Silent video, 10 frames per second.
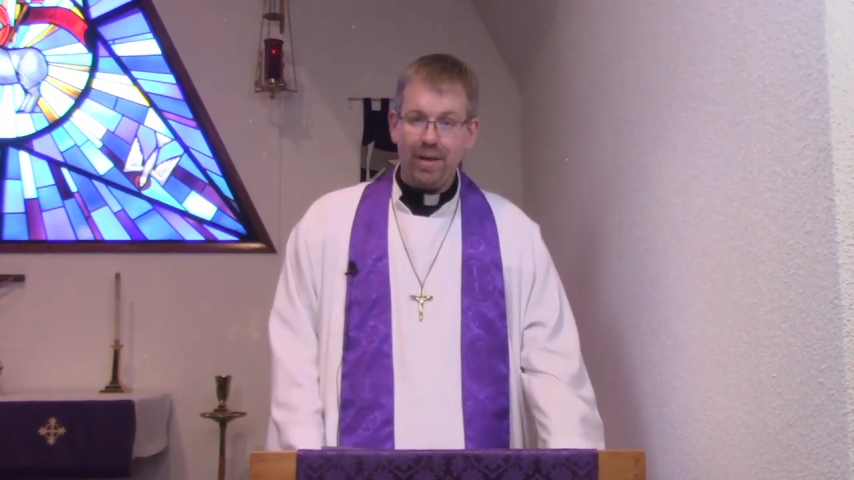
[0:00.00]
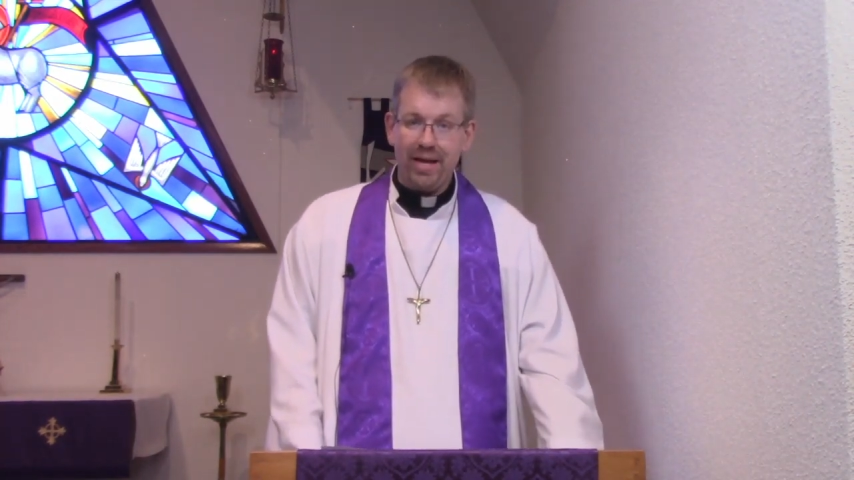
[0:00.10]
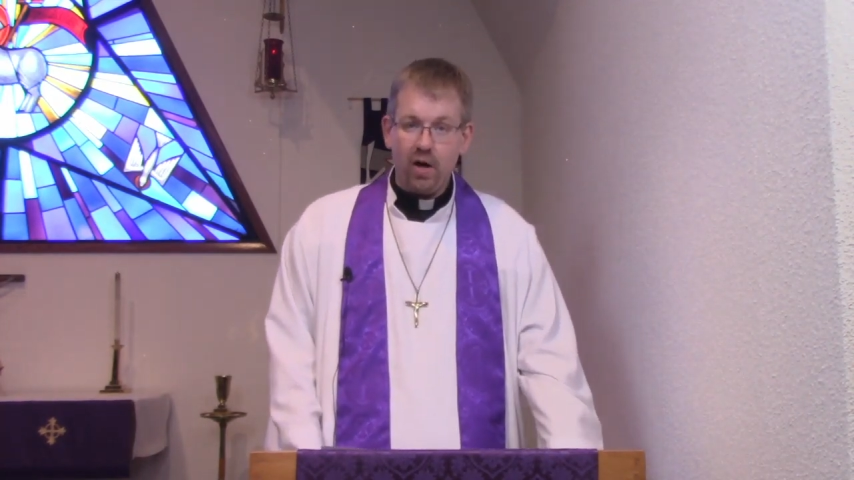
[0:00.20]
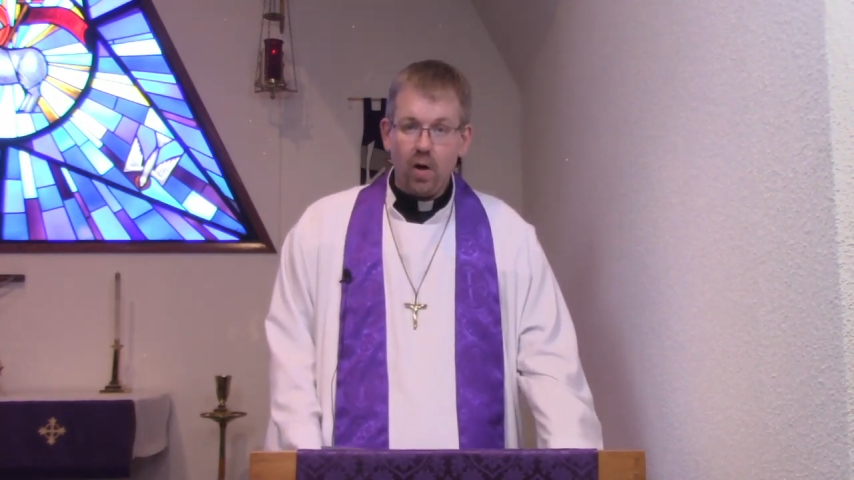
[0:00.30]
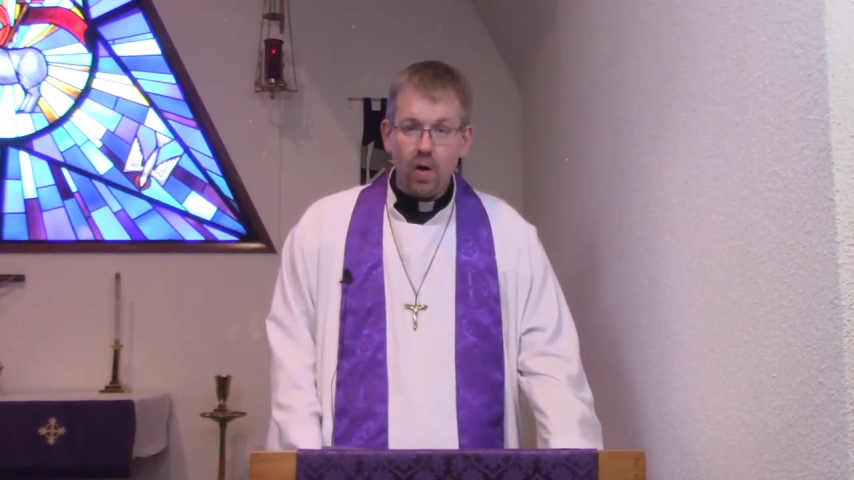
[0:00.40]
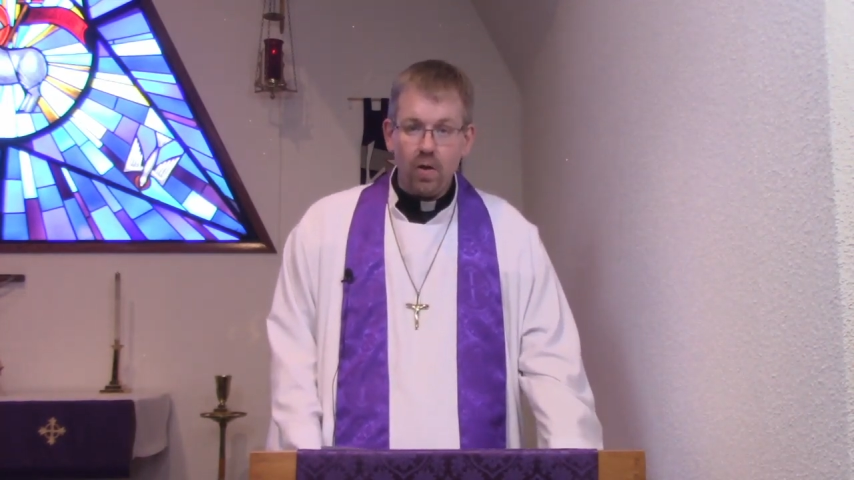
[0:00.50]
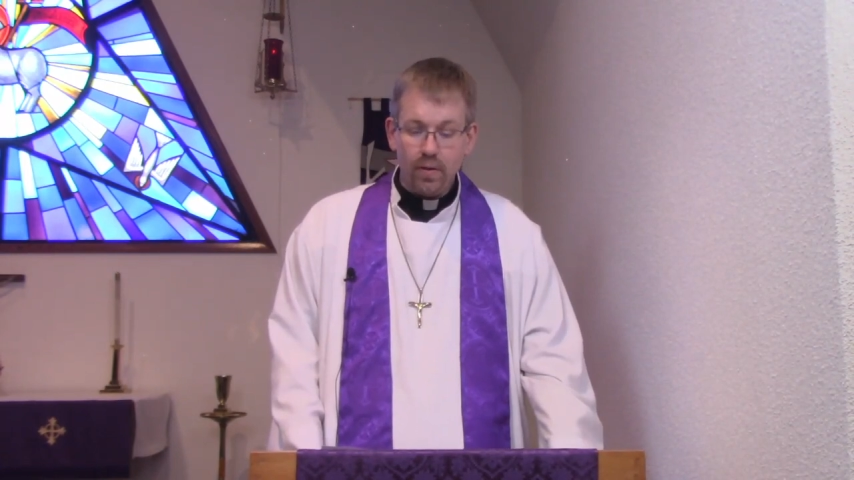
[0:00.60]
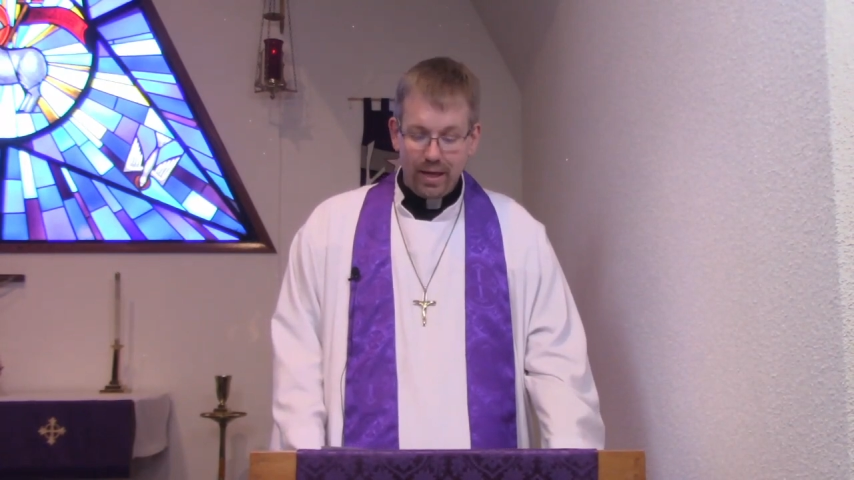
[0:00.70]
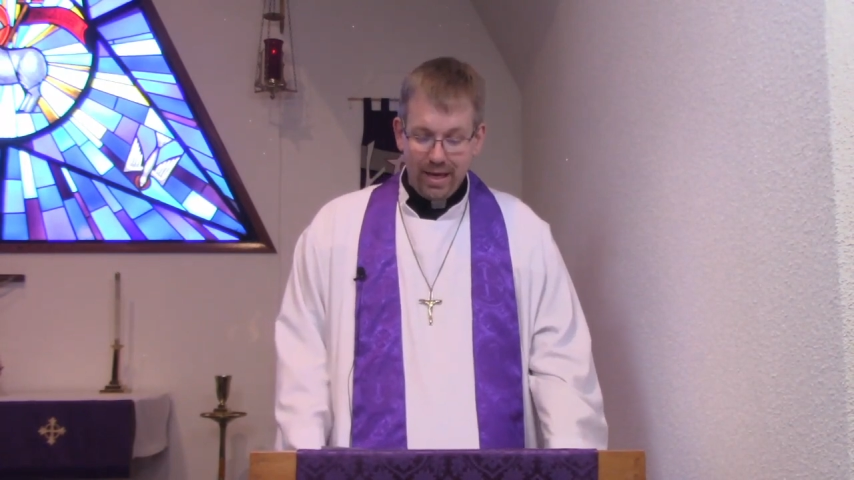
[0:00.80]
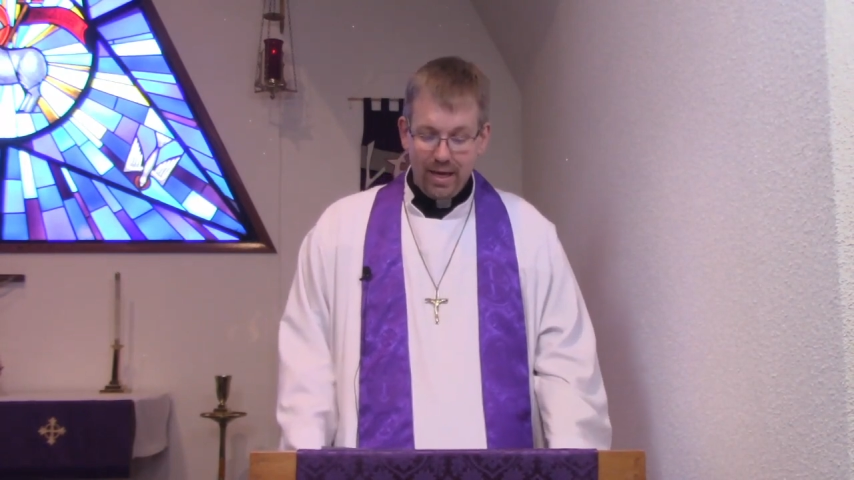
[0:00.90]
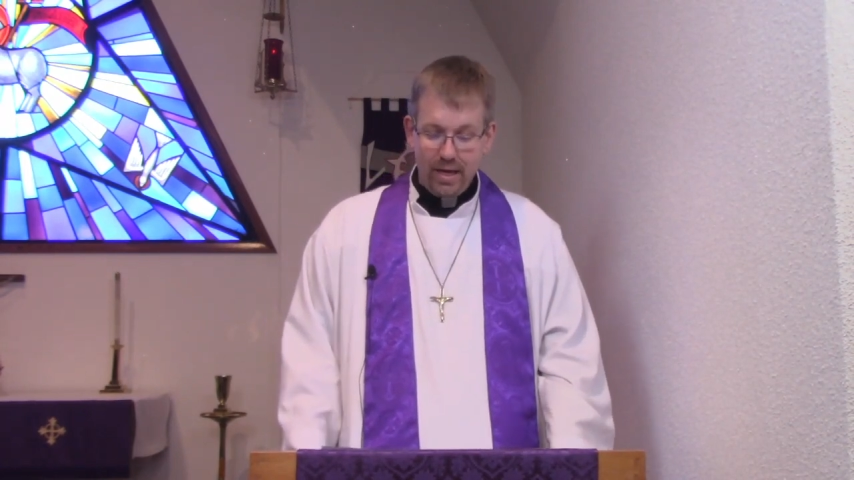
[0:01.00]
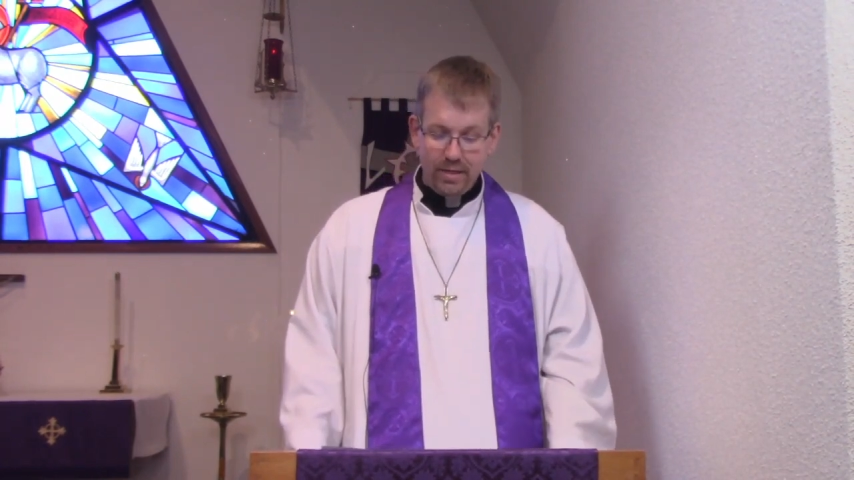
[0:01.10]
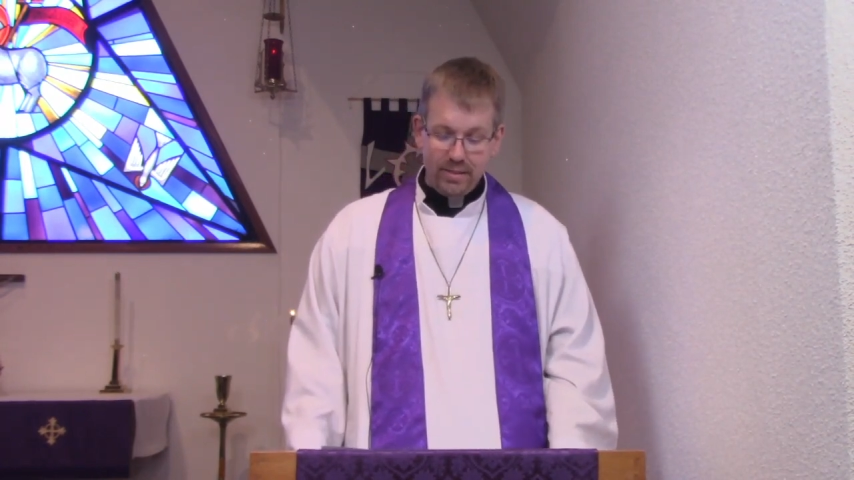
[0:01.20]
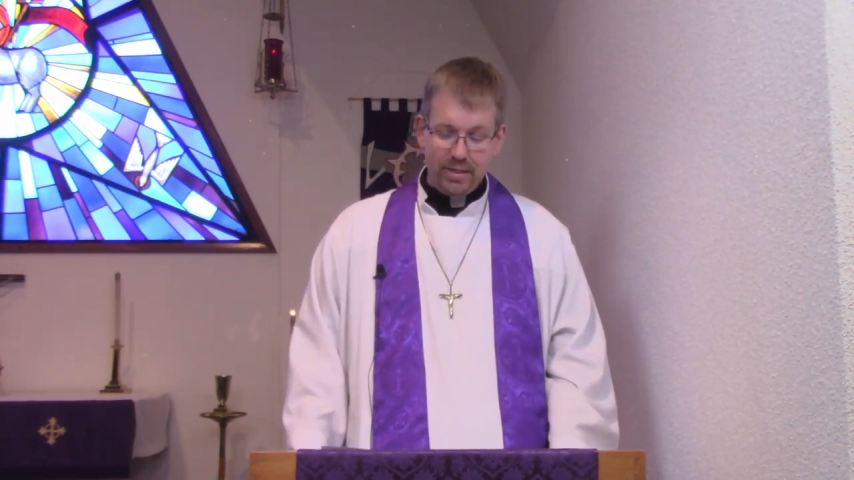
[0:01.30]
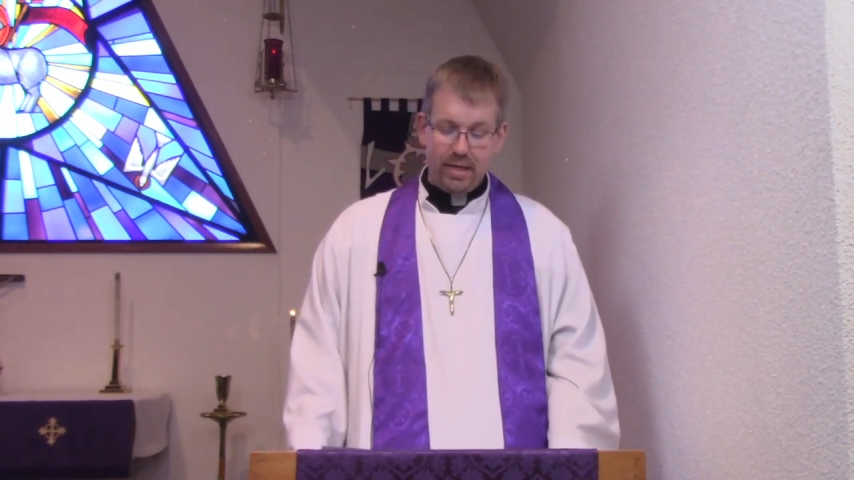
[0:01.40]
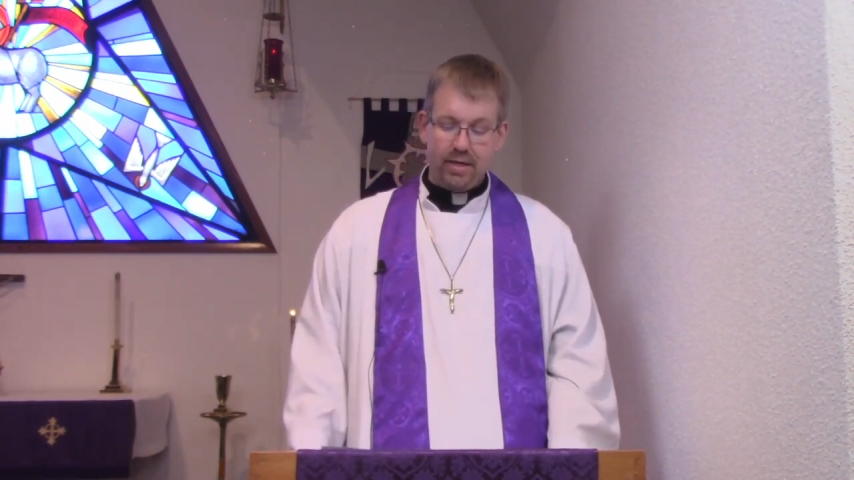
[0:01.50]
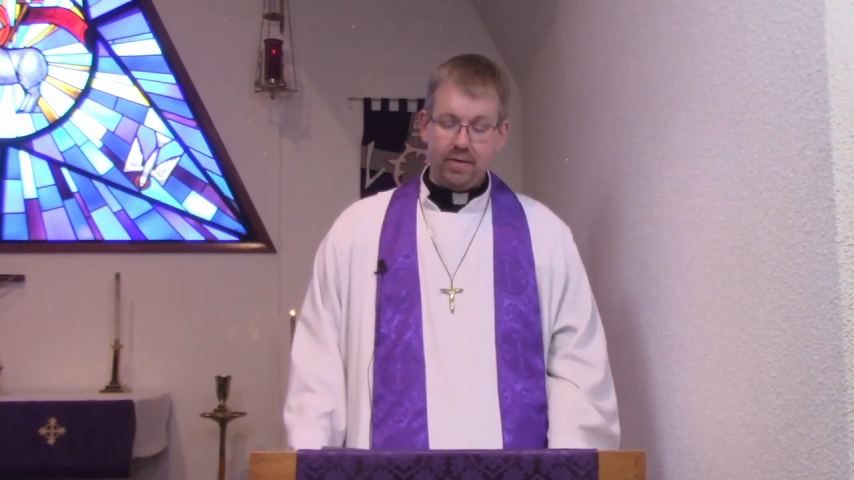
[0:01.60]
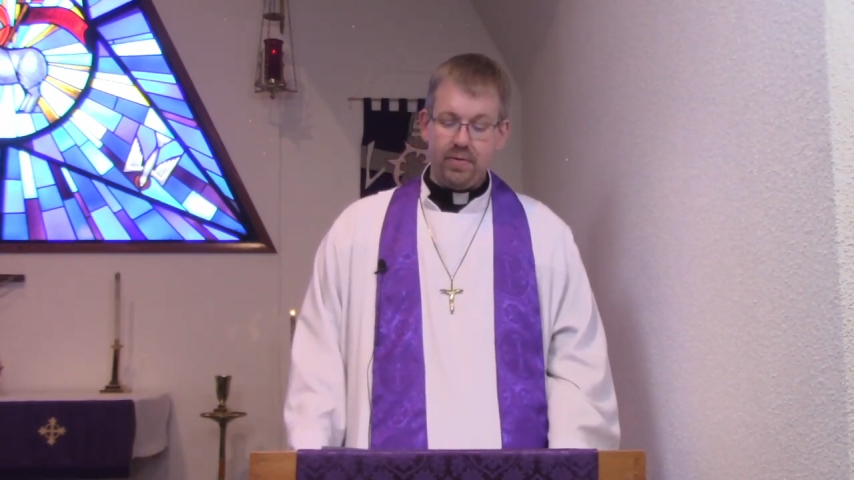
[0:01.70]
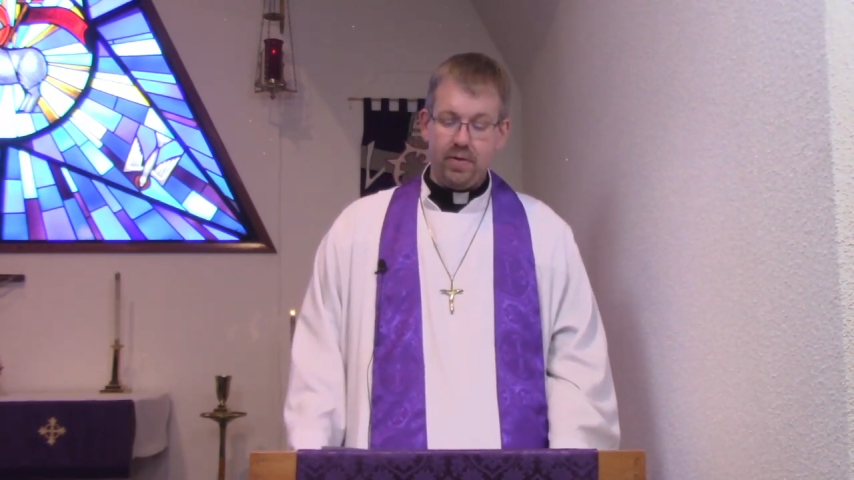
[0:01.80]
in all he did.